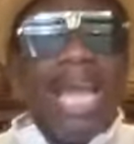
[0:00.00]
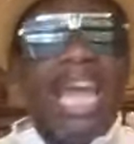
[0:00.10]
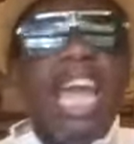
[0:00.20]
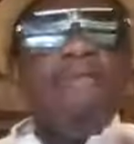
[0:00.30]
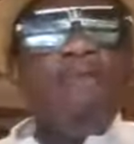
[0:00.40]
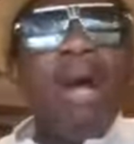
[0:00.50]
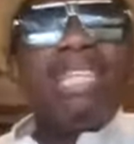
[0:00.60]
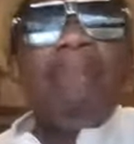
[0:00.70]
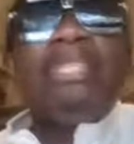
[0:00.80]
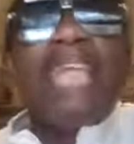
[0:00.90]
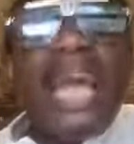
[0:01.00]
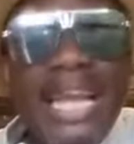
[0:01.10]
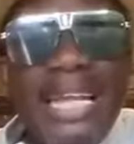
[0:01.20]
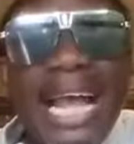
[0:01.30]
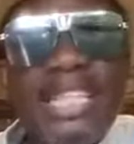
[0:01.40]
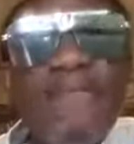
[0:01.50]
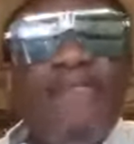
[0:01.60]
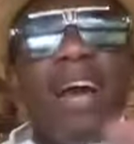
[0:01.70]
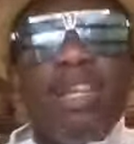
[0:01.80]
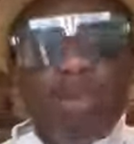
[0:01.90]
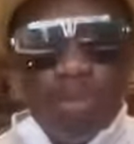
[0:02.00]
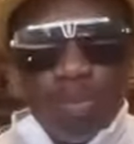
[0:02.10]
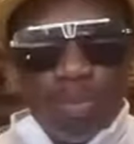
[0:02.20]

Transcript: If what I'm saying doesn't favor you,